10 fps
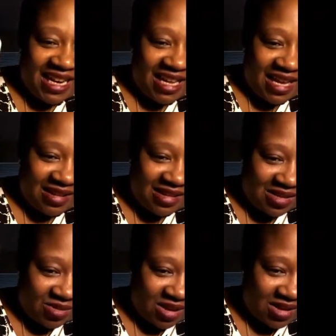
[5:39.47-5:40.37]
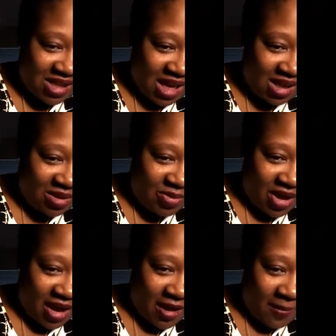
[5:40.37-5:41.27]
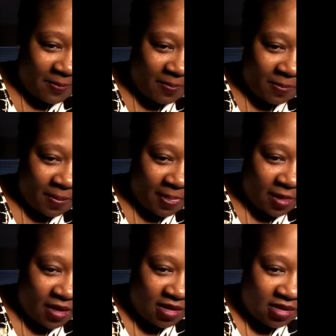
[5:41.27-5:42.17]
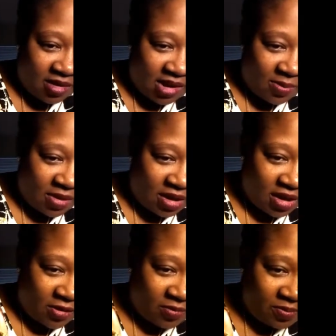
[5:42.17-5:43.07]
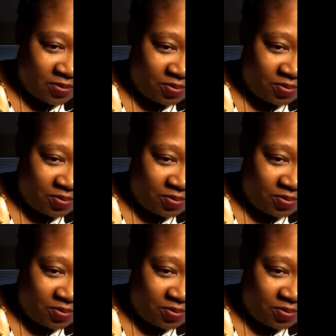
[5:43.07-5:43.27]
And it has, that's what he looks like in the back. See the pillow?